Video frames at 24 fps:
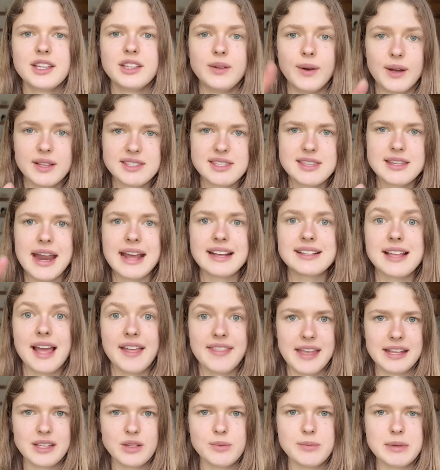You answer the next
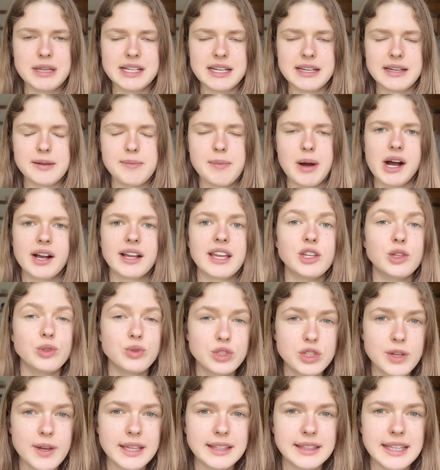and then you immediately mark it. You're
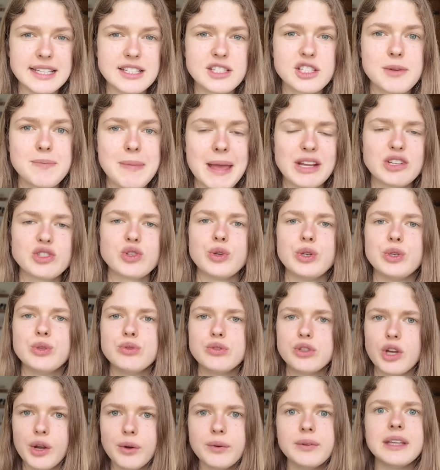doing this to make sure
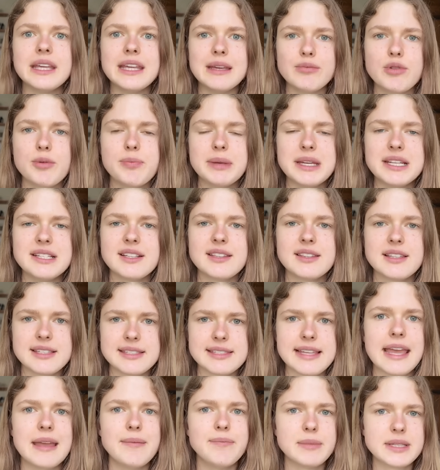you don't keep repeating the
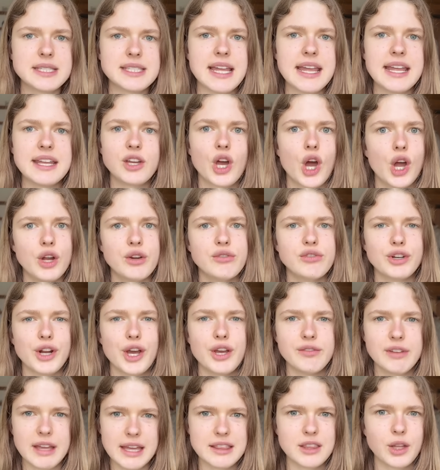same mistake over and
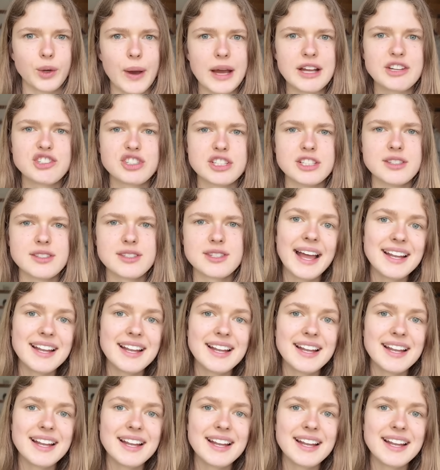over in the question.